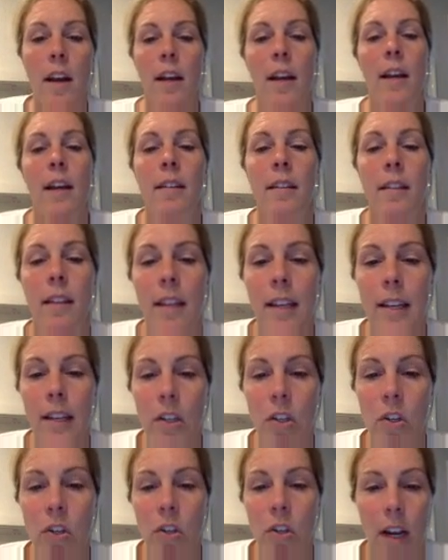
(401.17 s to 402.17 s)
It's
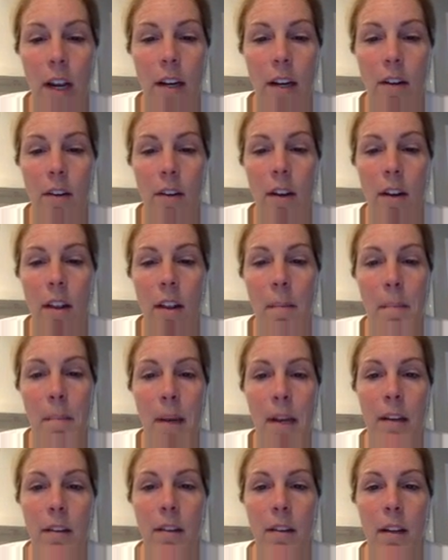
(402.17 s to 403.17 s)
this change that
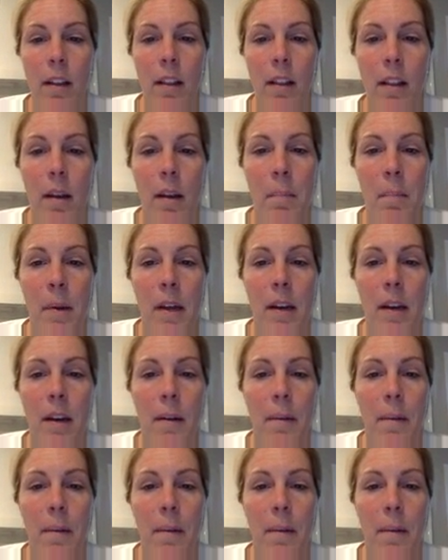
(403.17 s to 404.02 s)
makes light bend.